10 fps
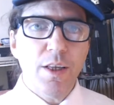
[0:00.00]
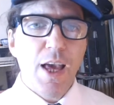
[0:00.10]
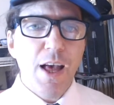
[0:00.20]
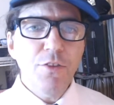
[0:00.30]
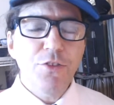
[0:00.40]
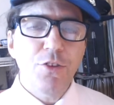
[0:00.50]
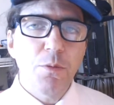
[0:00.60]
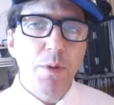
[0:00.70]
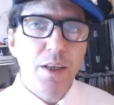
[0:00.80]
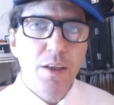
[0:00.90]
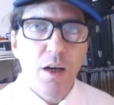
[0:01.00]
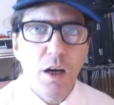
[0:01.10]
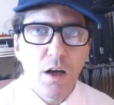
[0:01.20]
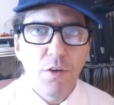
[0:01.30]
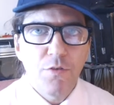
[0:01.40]
councilman
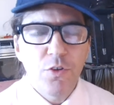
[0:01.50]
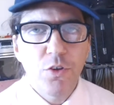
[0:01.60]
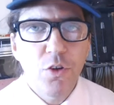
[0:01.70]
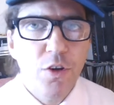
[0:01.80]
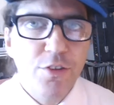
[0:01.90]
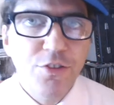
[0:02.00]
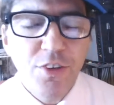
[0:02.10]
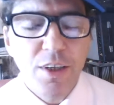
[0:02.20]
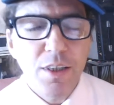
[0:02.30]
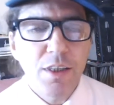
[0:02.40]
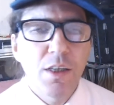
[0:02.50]
of New York City.